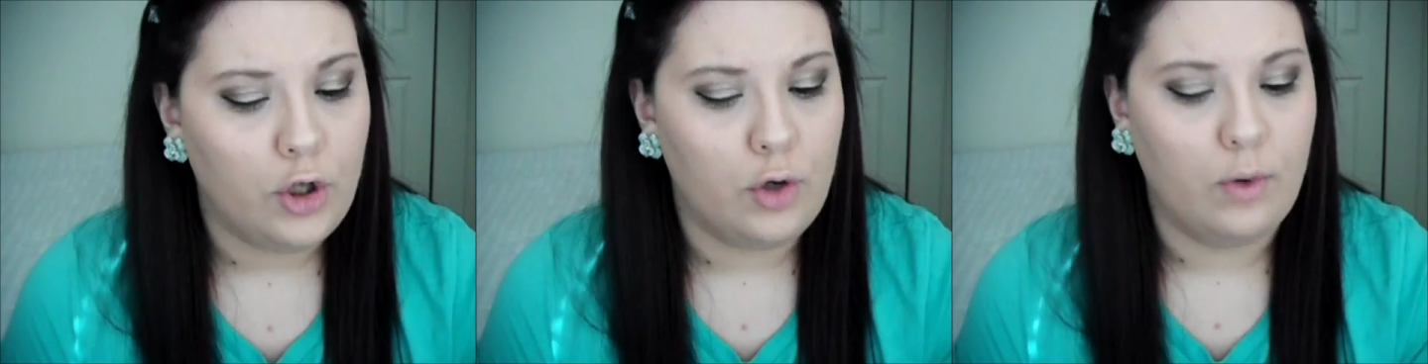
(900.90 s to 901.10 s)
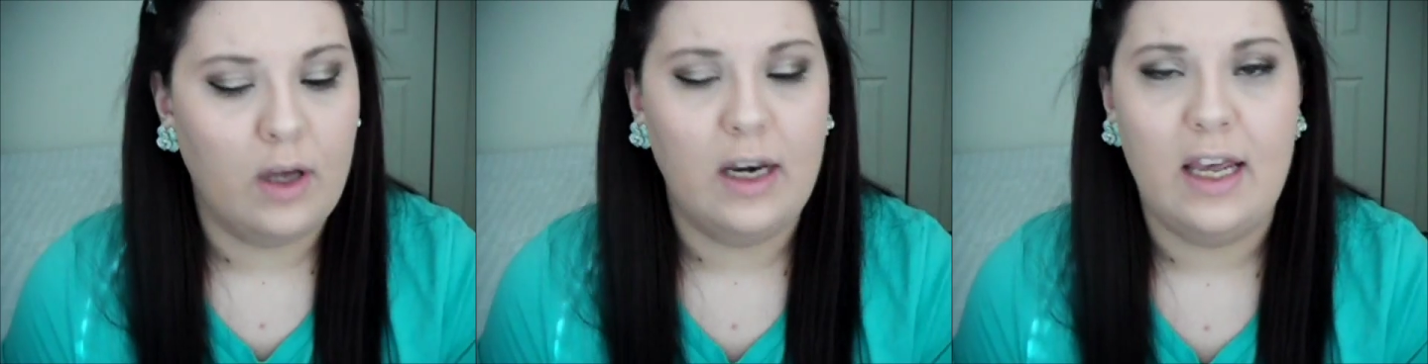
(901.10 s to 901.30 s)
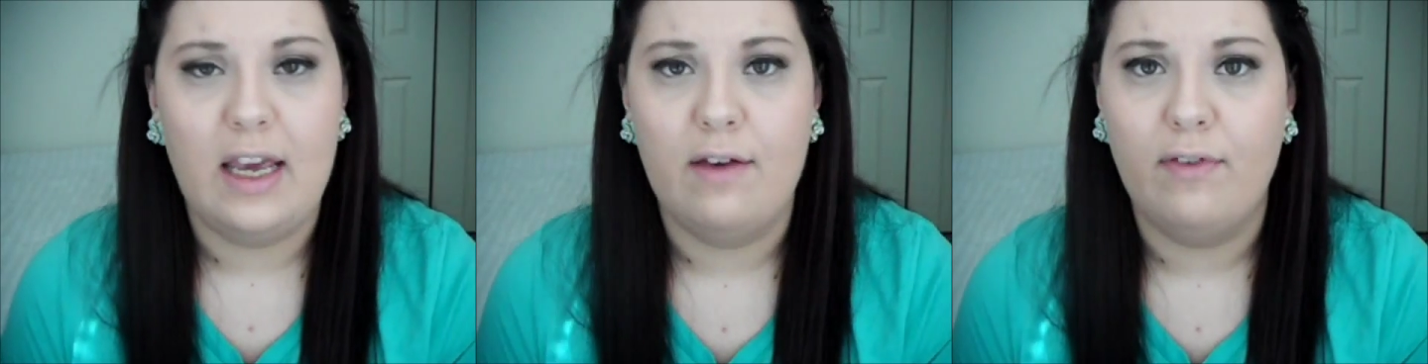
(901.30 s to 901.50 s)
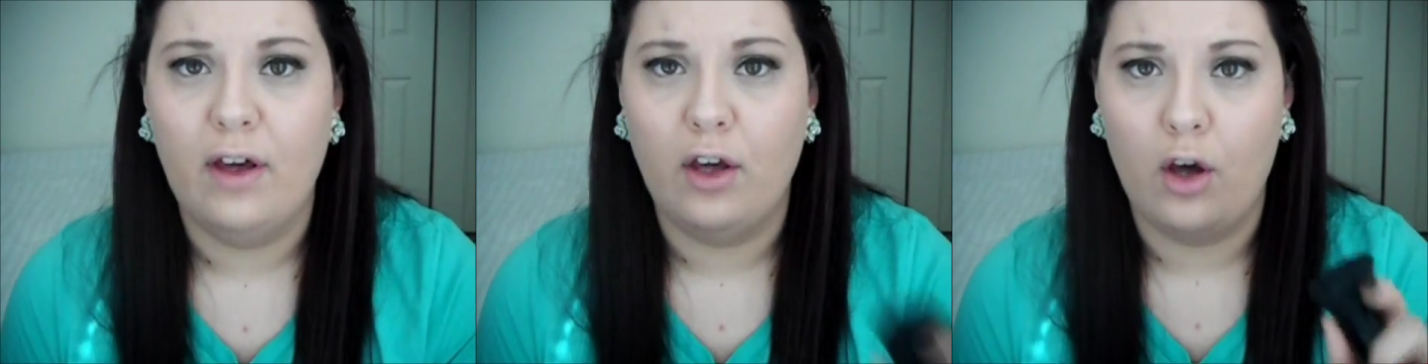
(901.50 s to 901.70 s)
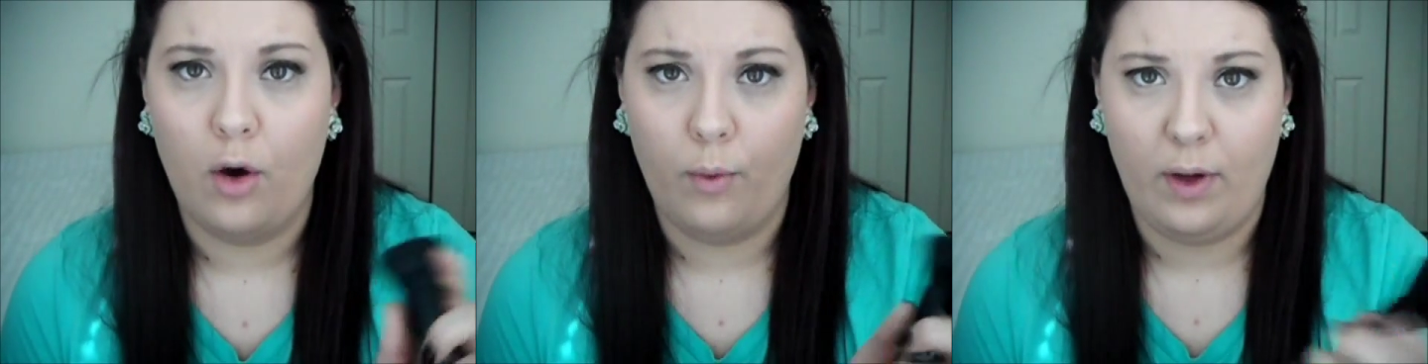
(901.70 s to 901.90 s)
You could
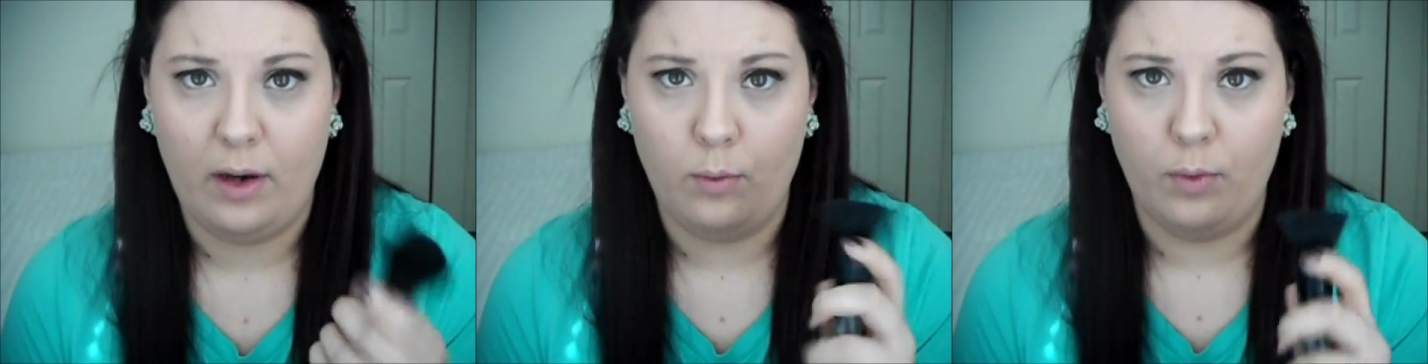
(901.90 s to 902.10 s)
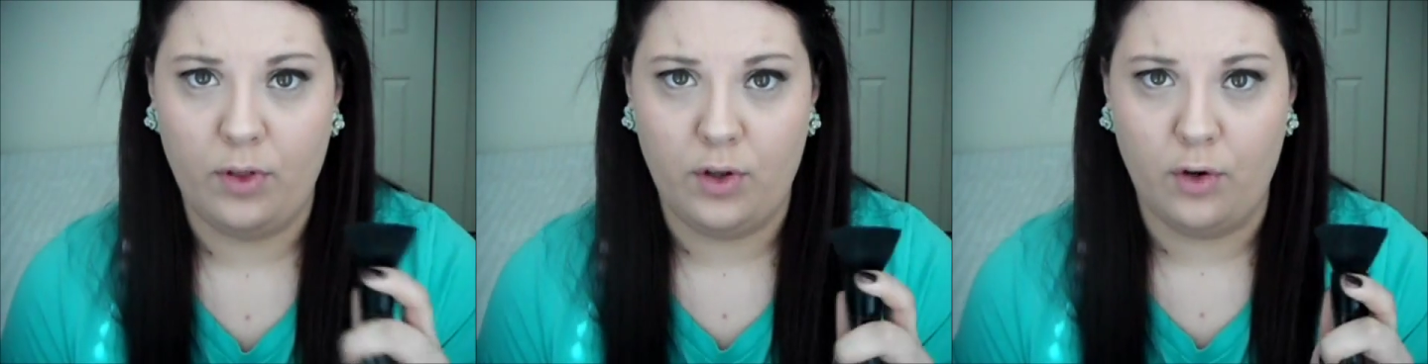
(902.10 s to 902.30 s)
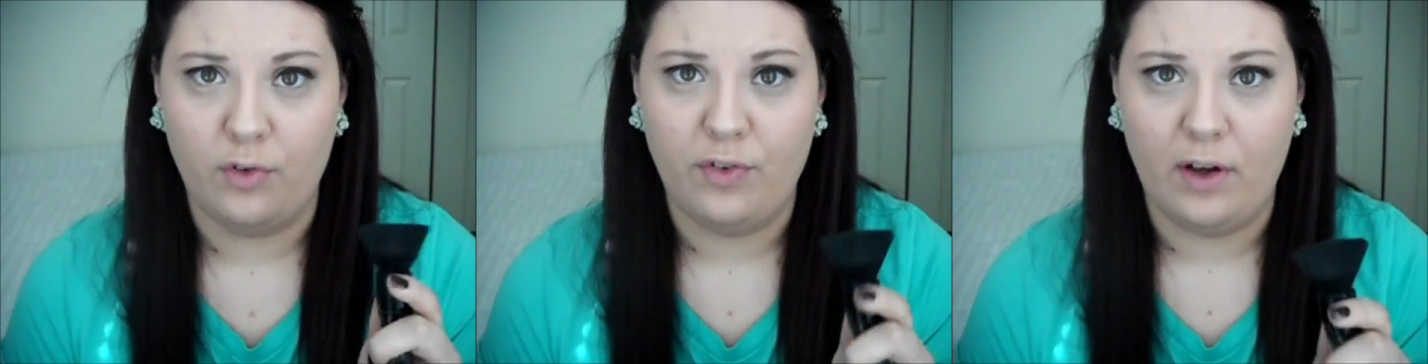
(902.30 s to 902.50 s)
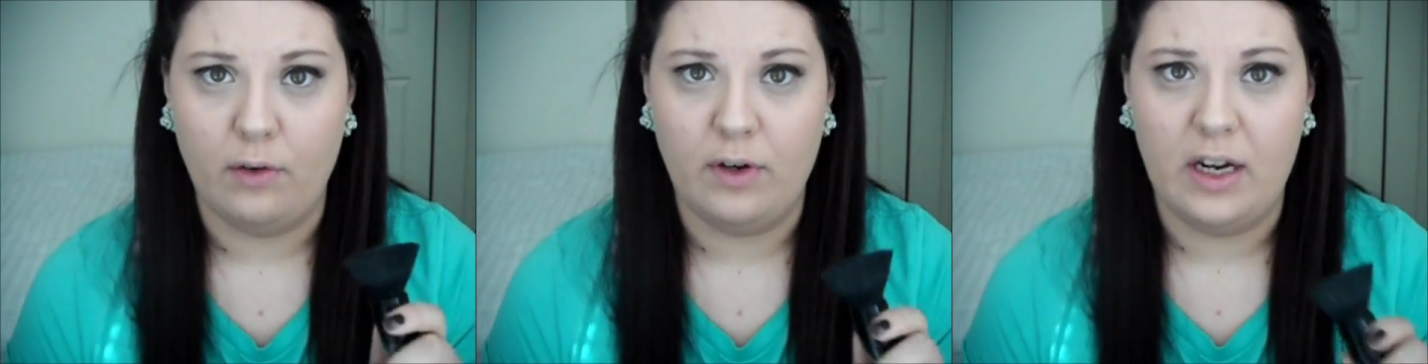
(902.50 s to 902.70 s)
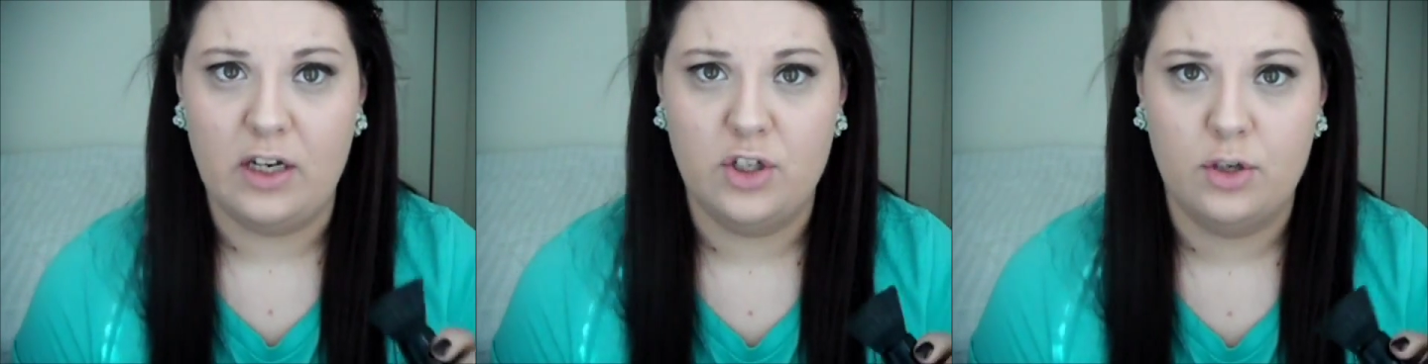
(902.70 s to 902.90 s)
even go in with your
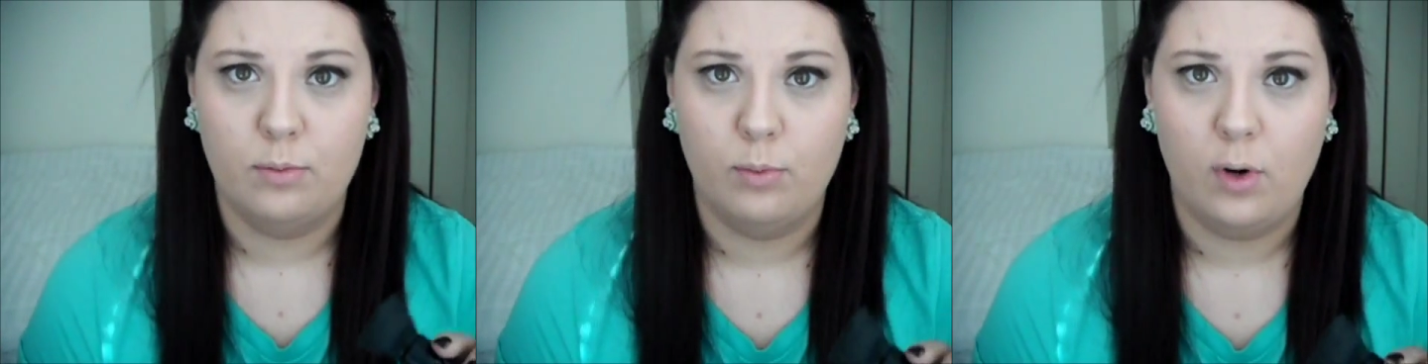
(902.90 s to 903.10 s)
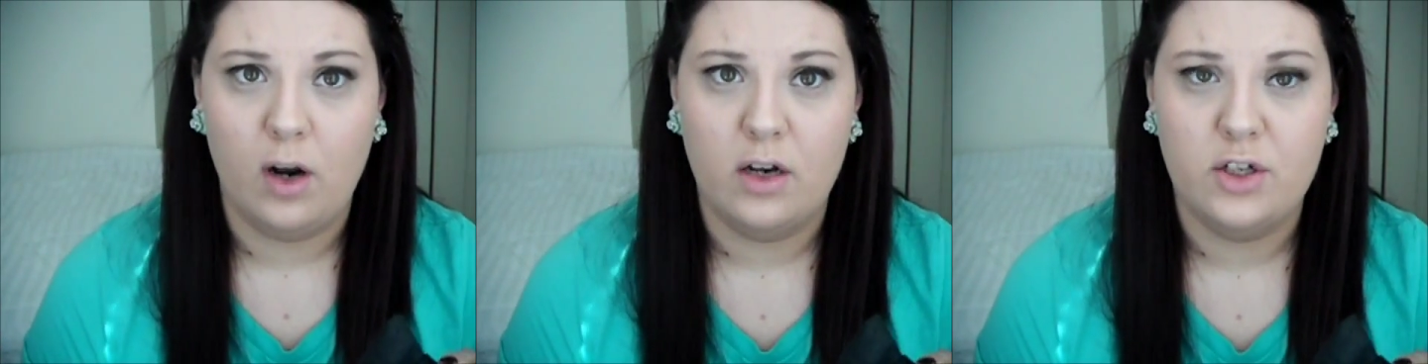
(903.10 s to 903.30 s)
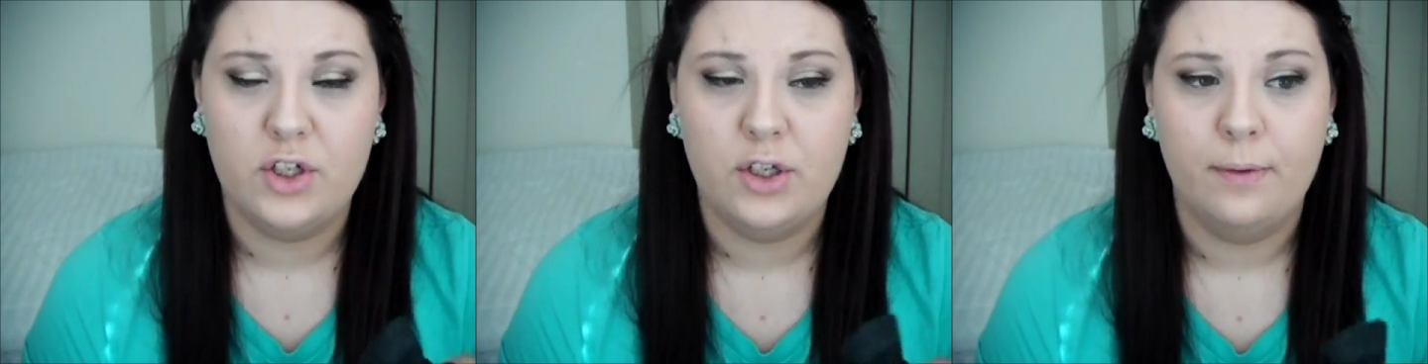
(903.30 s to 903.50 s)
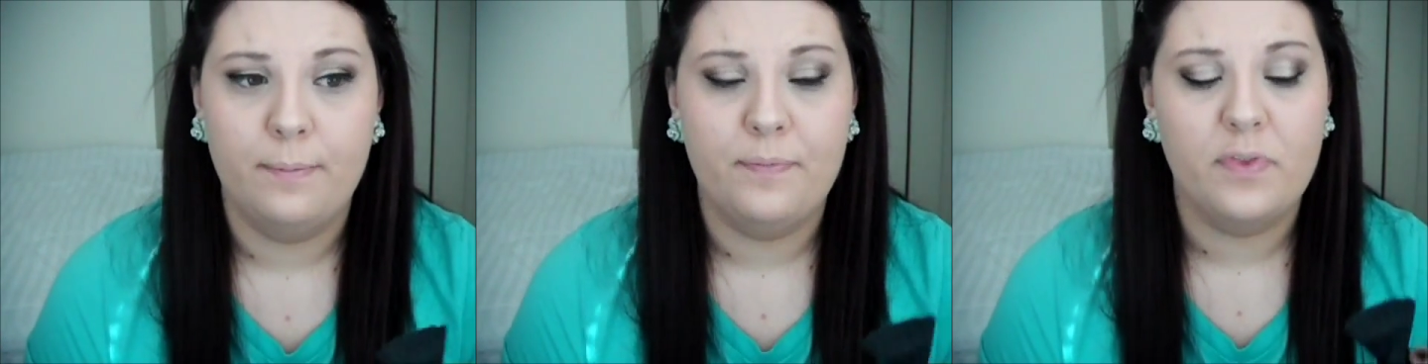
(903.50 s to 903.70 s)
foundation brush